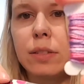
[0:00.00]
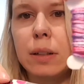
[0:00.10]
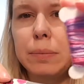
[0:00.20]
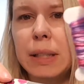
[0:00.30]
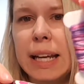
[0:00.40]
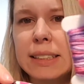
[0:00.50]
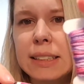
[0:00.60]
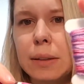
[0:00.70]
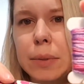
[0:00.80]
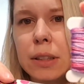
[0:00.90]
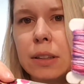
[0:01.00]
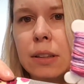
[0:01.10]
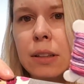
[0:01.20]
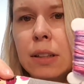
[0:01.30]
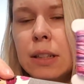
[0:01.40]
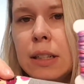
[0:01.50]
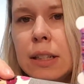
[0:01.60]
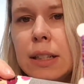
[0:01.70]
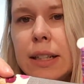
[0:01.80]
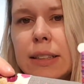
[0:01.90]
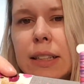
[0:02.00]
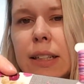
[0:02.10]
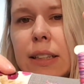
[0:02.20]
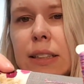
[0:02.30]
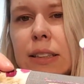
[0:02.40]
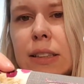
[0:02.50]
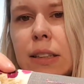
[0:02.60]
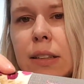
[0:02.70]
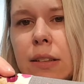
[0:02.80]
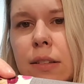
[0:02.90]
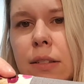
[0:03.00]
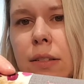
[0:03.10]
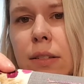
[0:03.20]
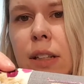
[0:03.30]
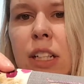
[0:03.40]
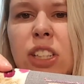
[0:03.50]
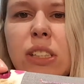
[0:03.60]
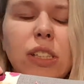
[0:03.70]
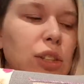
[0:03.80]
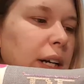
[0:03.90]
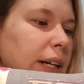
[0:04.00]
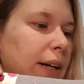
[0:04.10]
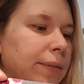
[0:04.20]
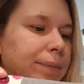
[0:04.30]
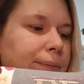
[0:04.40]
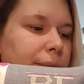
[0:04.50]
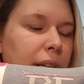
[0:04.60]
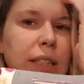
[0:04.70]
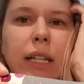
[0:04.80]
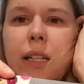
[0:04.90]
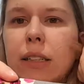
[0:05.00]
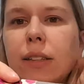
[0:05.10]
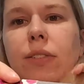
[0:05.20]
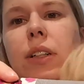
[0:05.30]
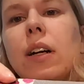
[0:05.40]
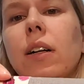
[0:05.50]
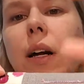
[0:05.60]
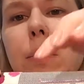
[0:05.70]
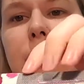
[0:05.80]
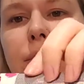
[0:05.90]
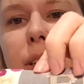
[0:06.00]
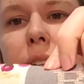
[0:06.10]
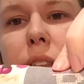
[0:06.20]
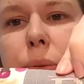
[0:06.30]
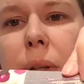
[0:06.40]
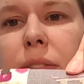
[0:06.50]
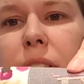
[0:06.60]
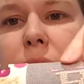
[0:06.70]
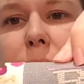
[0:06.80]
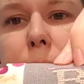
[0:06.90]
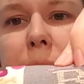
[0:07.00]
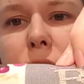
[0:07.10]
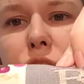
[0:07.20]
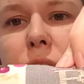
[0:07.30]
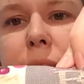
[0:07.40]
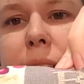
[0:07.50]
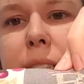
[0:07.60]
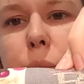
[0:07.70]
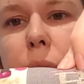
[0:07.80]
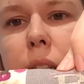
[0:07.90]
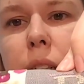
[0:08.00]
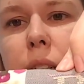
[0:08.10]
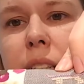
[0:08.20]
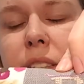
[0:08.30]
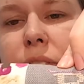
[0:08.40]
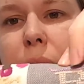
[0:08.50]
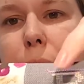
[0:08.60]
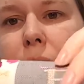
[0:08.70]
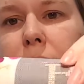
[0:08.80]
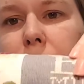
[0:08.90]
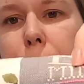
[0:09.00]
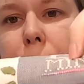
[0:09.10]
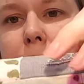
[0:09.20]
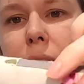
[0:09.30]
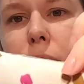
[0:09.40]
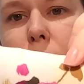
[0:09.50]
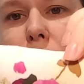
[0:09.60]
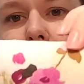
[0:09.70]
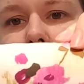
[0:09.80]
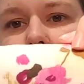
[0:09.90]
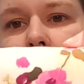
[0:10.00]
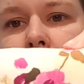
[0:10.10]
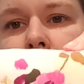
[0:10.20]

last summer. I dyed this just to try it out. I dyed a couple different colors, but I figured it matched this fabric the best, which is,